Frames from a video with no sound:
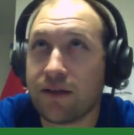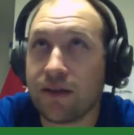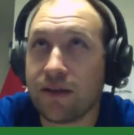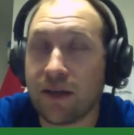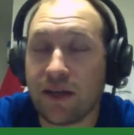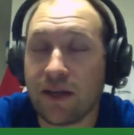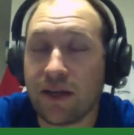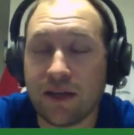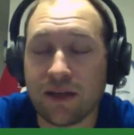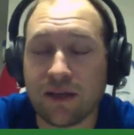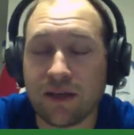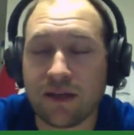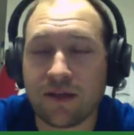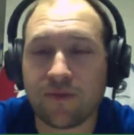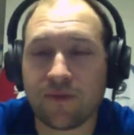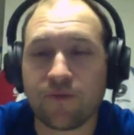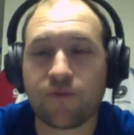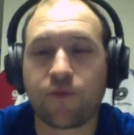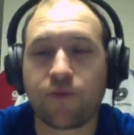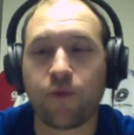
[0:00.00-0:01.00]

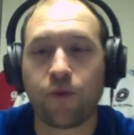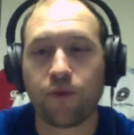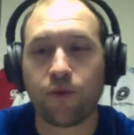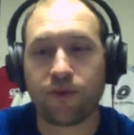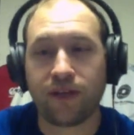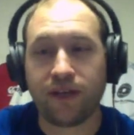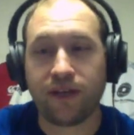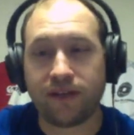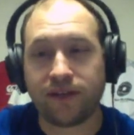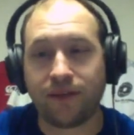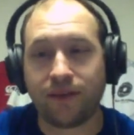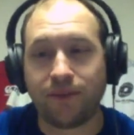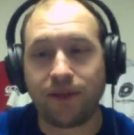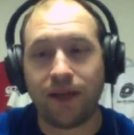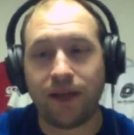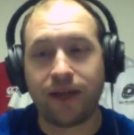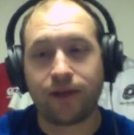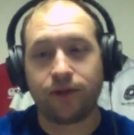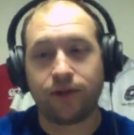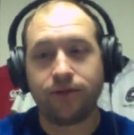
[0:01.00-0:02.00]
the
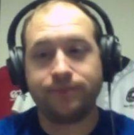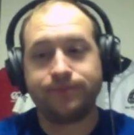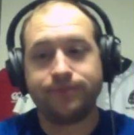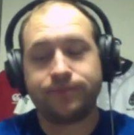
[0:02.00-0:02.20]
doubleheader,